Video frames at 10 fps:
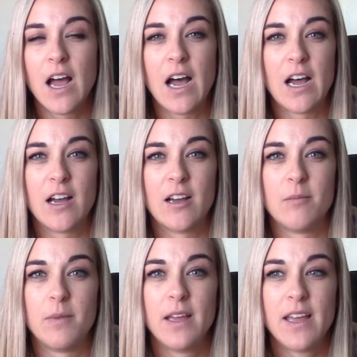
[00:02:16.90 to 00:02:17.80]

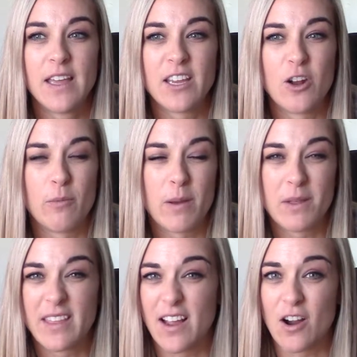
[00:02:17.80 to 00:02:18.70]
Um, you know, maybe
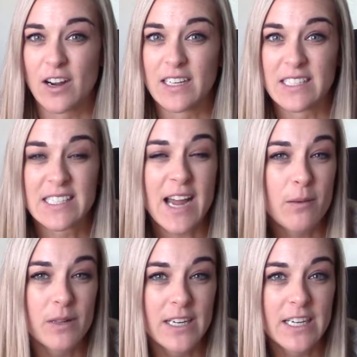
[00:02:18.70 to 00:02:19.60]
they aren't
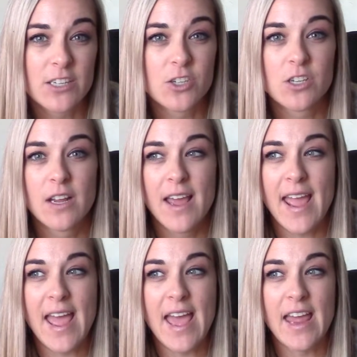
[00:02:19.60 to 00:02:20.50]
established
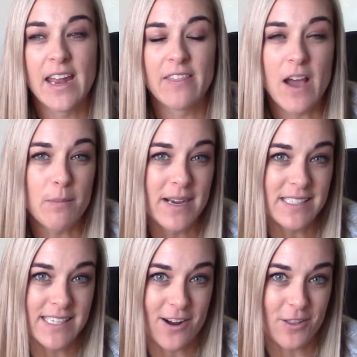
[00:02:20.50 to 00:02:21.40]
and that might
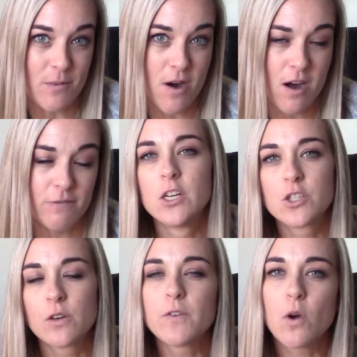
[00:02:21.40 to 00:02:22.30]
scare them off.
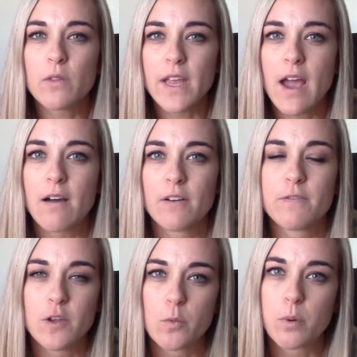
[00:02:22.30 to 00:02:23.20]
So if you only have a
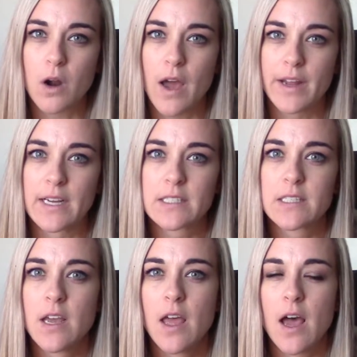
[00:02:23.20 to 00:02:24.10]
few products,
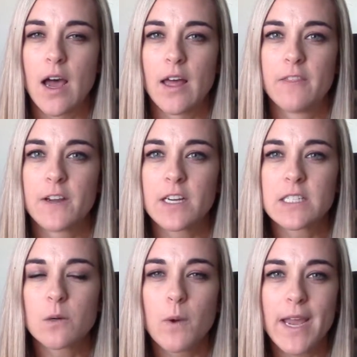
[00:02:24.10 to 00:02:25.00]
uh, there
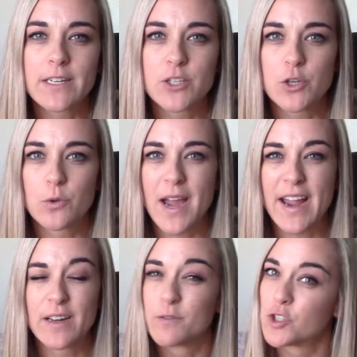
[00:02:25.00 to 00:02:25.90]
is a way to
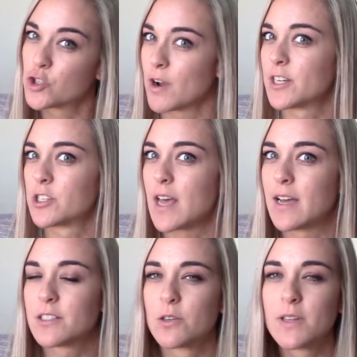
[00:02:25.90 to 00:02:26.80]
kind of stretch
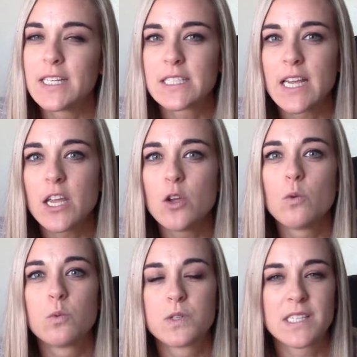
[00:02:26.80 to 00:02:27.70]
that. So let's say
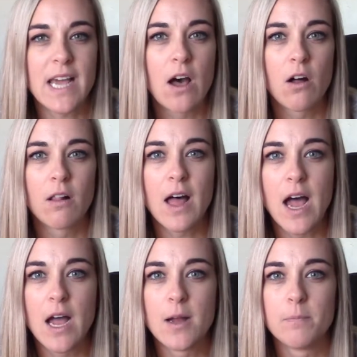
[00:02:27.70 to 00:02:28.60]
you sell,
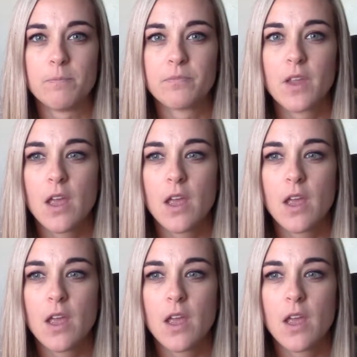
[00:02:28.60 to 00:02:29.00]
um,